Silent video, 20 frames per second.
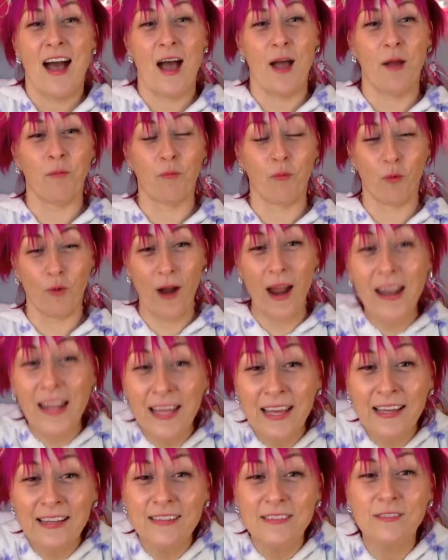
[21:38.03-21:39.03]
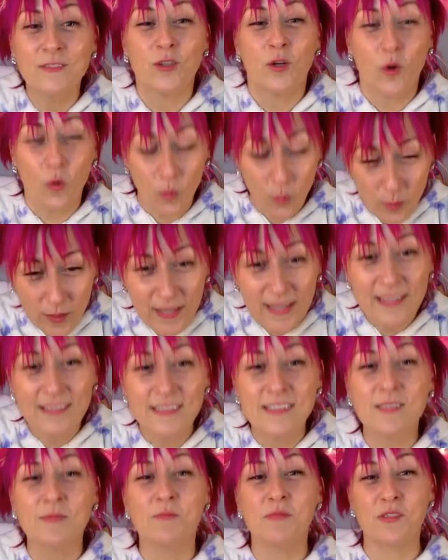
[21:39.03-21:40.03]
I'm ready to
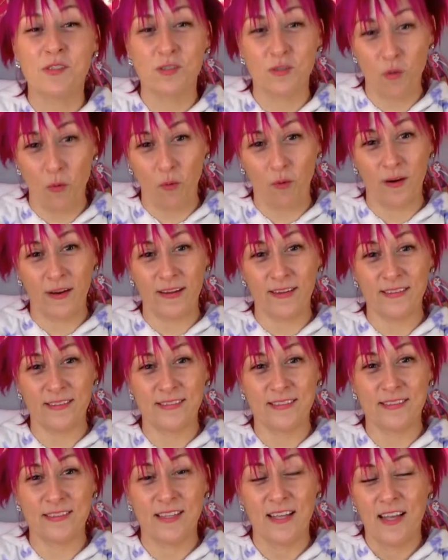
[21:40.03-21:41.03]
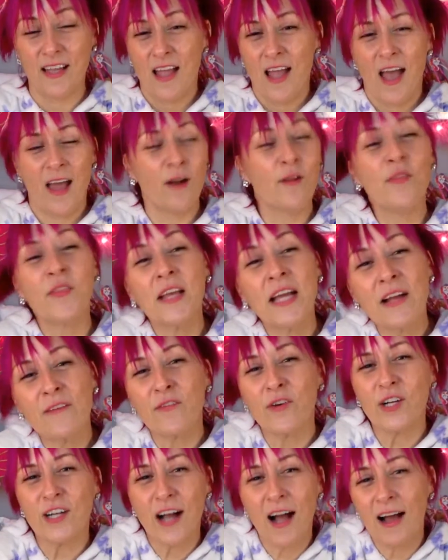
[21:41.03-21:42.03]
read some stories. I don't think I
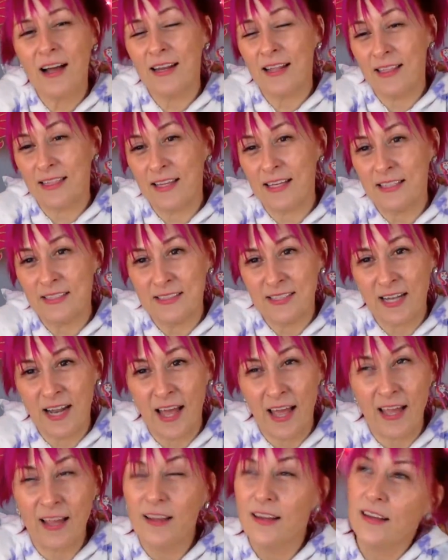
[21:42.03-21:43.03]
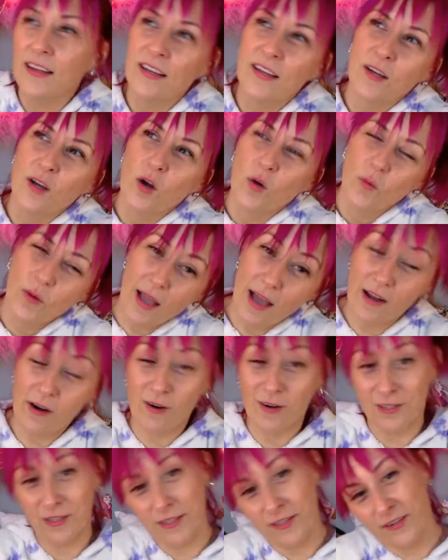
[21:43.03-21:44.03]
forgot anything today. We had
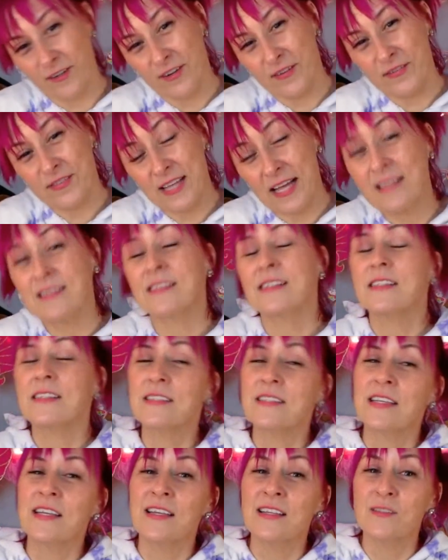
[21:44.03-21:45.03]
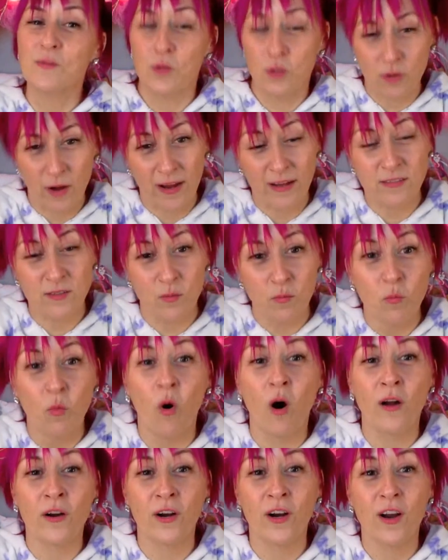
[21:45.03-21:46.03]
our alliterative sentences. We drank some
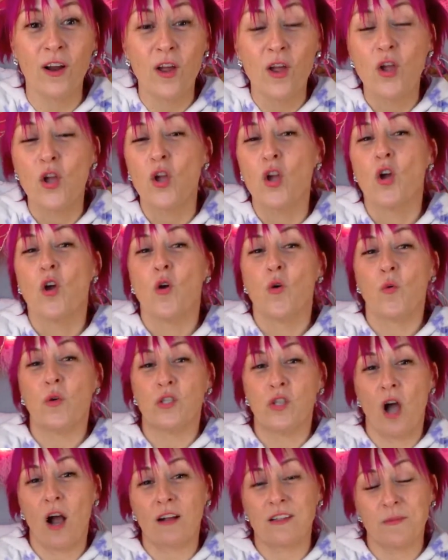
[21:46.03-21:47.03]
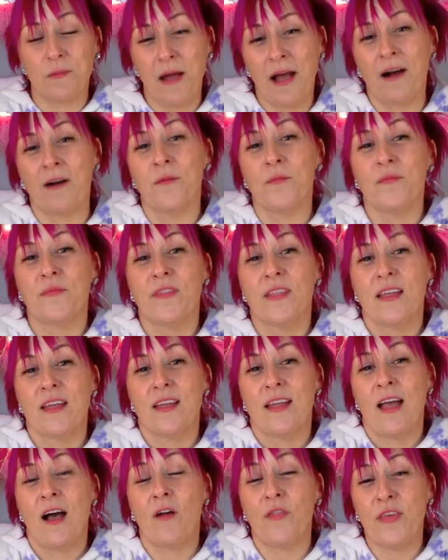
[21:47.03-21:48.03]
water. We talked about
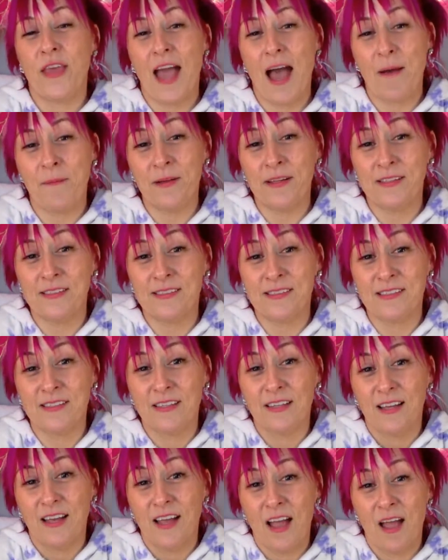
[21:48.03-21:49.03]
healthy habits.